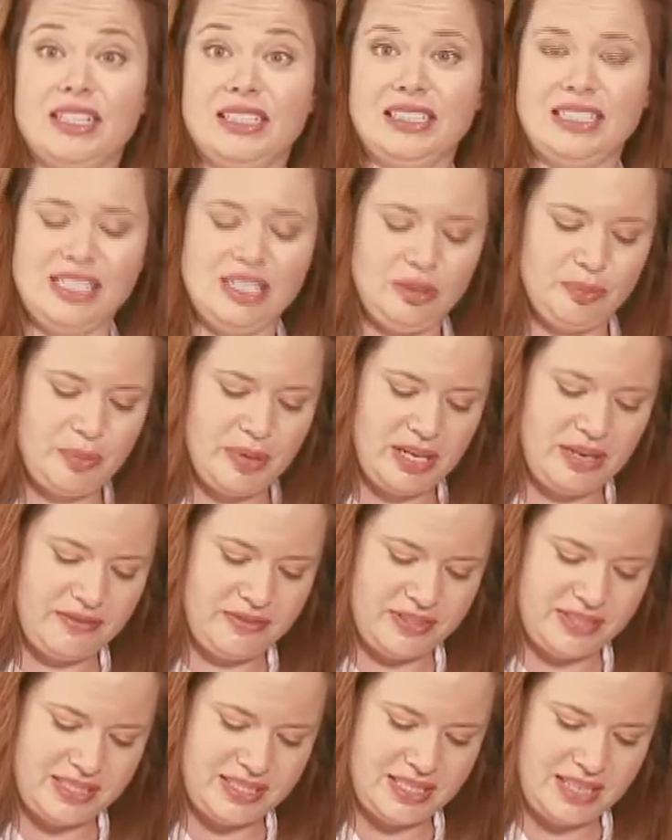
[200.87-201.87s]
a little bit of
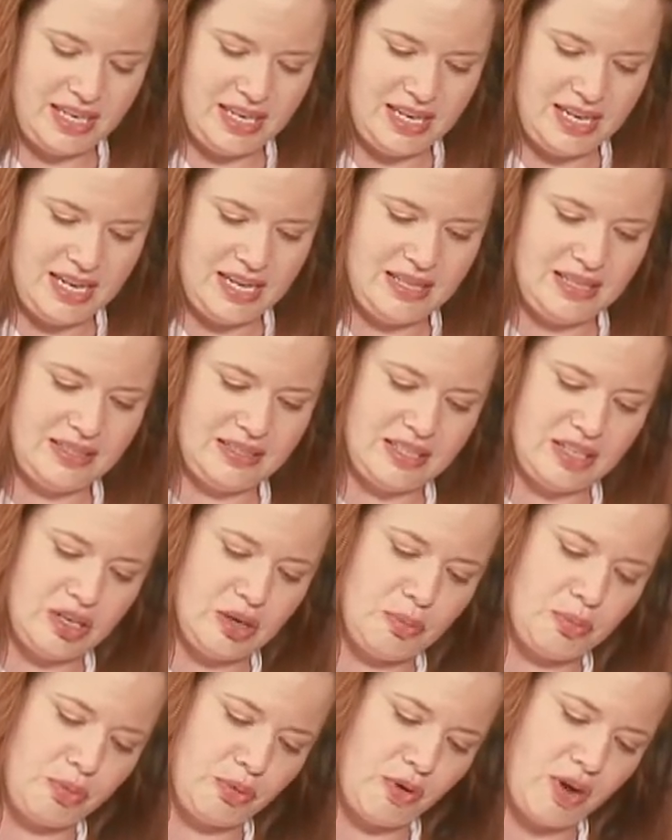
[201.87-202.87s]
acidity that's going to
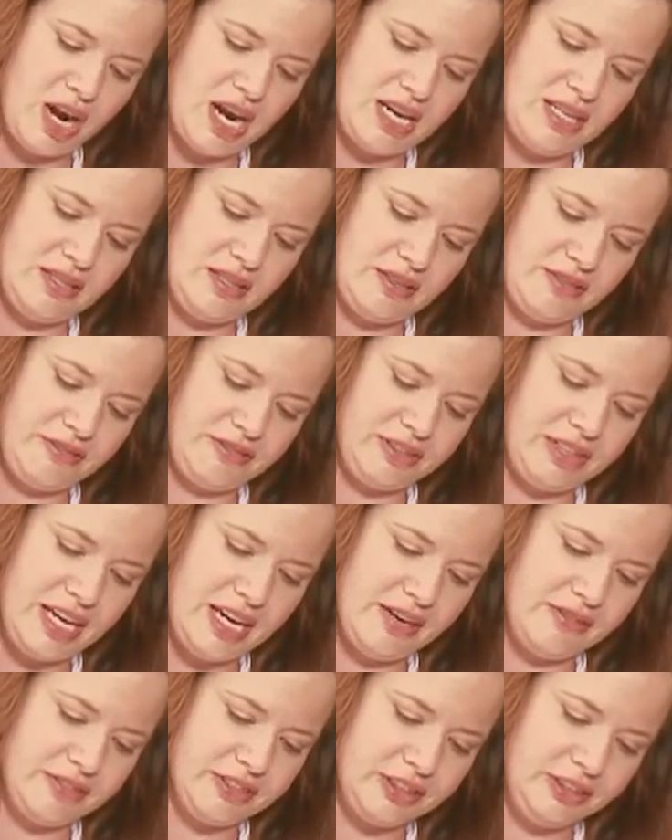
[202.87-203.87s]
brighten the
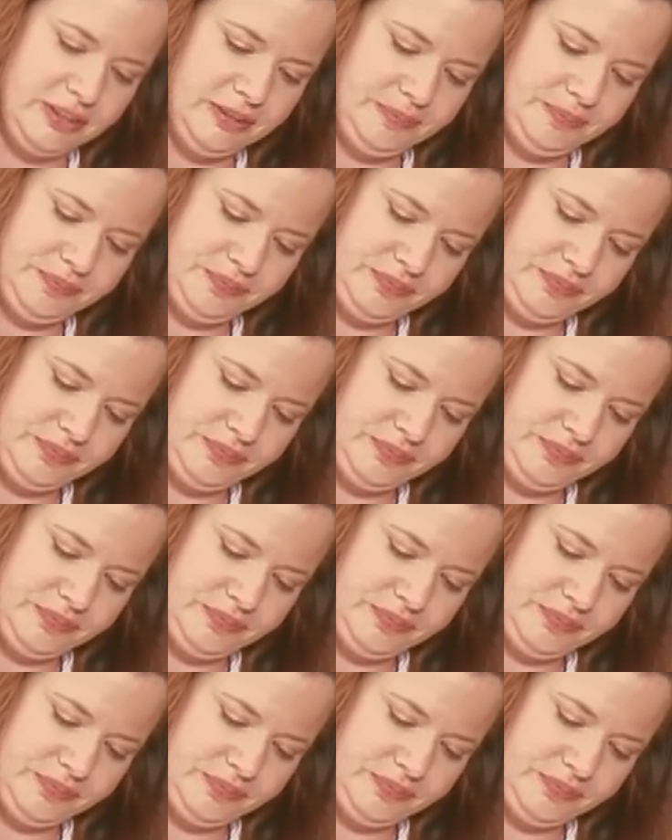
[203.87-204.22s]
flavor.